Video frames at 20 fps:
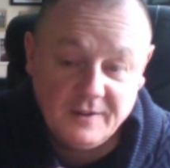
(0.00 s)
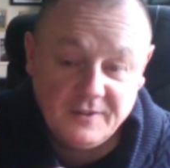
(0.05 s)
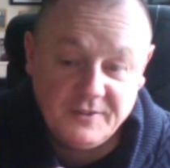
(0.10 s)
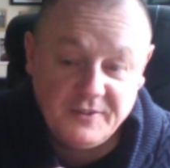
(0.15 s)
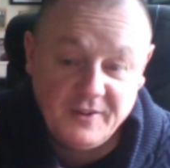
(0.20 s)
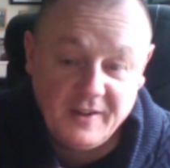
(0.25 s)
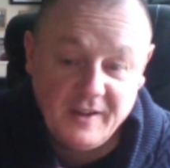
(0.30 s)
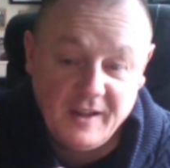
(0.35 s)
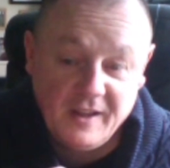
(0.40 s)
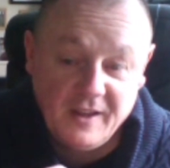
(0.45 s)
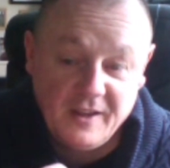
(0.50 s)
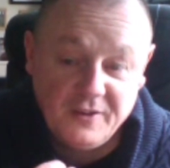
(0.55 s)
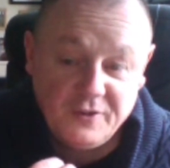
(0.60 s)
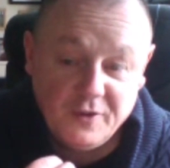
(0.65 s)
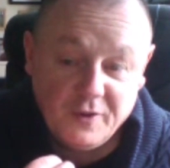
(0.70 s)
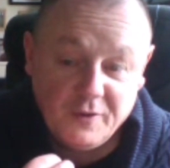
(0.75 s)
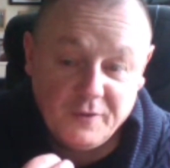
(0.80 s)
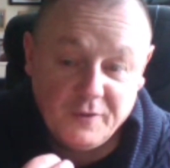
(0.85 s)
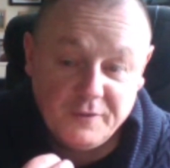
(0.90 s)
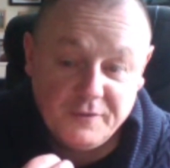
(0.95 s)
tears
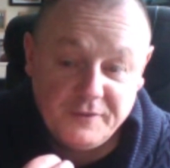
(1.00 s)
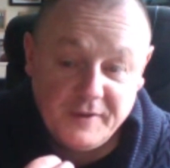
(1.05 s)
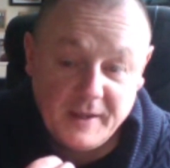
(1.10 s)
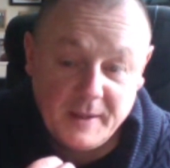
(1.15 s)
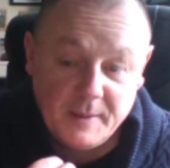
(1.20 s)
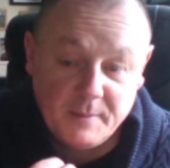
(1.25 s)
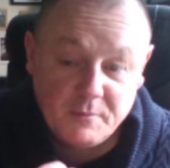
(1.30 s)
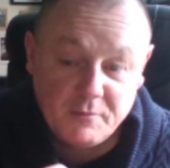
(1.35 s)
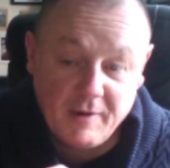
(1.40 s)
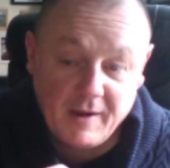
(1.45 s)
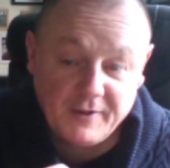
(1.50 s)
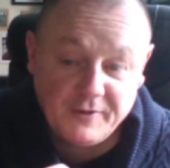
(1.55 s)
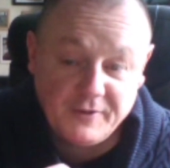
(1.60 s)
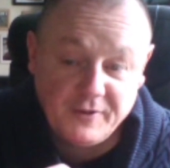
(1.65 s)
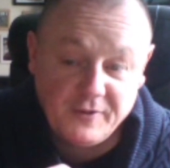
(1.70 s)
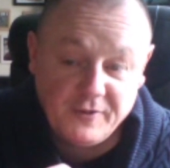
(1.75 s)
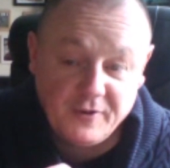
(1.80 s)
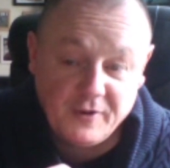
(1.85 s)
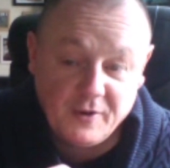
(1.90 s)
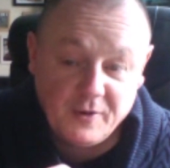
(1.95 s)
of deep
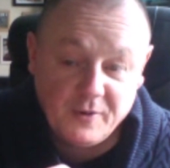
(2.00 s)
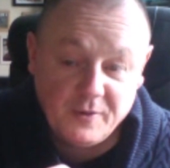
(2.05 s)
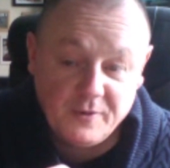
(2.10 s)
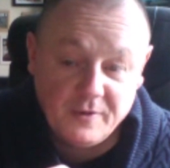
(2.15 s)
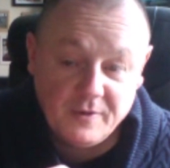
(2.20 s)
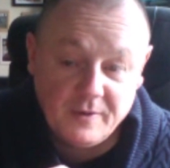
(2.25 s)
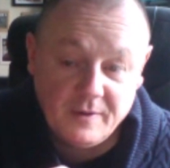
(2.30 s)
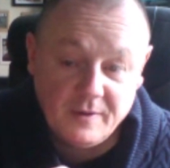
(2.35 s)
gratitude.